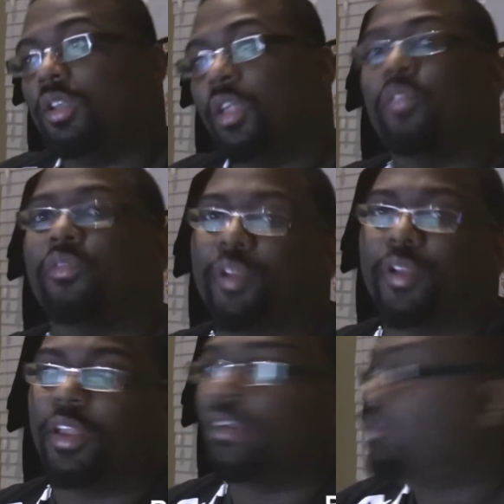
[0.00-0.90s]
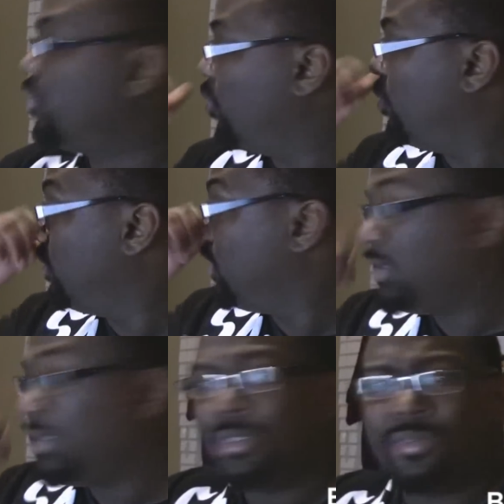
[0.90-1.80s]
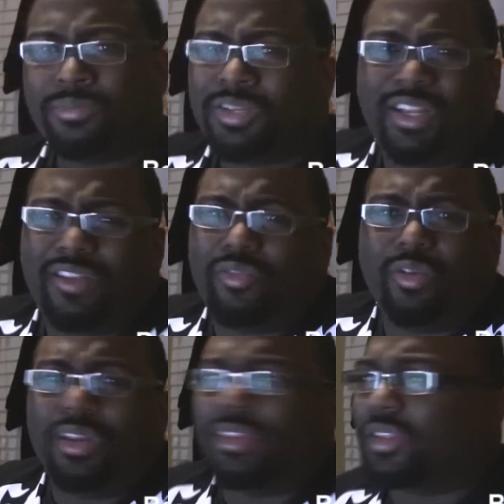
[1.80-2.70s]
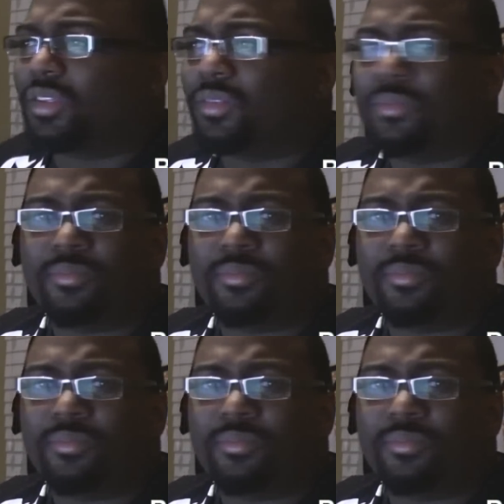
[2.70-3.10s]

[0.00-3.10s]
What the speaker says: another very nice throw, but he didn't do anything.